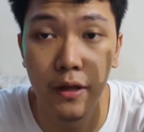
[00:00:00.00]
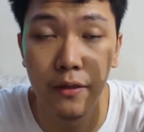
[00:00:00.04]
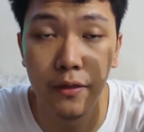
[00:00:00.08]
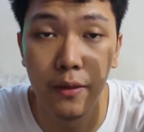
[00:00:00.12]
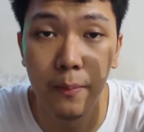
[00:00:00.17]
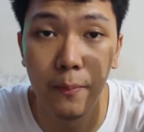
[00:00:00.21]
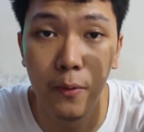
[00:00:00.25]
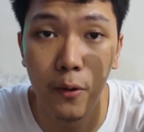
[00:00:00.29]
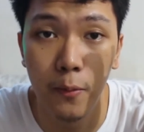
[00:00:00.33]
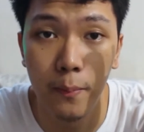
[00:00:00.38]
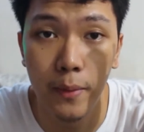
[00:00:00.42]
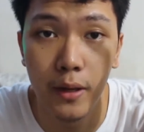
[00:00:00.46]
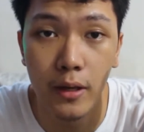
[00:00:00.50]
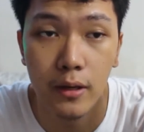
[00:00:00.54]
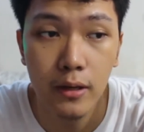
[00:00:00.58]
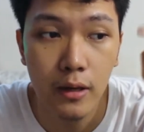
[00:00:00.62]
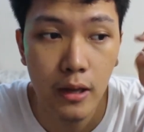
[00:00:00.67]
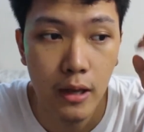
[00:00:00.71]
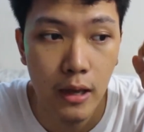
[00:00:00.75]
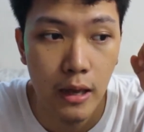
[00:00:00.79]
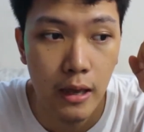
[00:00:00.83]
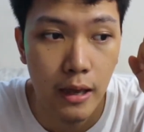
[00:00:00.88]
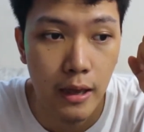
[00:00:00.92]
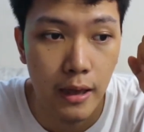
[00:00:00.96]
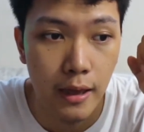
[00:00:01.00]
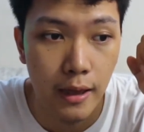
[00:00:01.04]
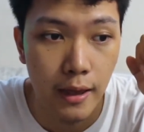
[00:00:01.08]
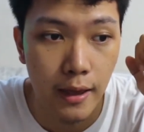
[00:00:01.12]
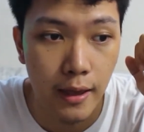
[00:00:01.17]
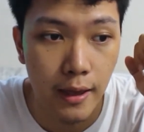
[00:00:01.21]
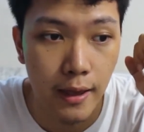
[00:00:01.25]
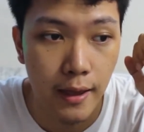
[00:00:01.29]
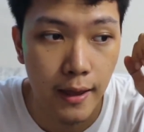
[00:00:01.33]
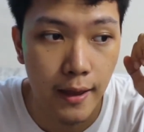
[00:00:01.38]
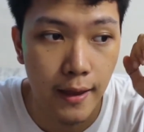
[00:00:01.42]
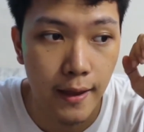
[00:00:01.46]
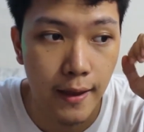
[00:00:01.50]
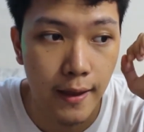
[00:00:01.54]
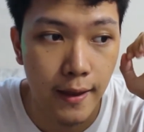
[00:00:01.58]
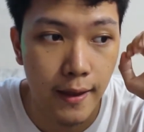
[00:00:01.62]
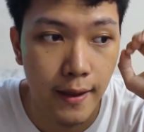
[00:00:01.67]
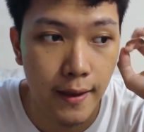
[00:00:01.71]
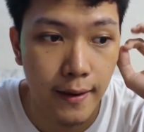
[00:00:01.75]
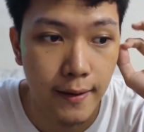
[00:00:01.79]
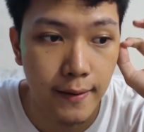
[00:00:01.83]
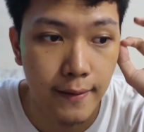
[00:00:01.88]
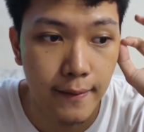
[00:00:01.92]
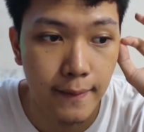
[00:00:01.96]
at the moment,
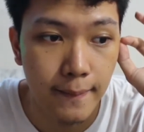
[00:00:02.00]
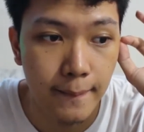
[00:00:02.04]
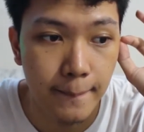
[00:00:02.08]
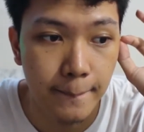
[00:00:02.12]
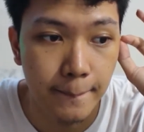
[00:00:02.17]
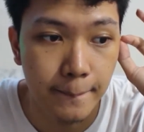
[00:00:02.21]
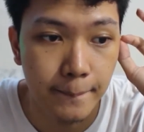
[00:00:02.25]
and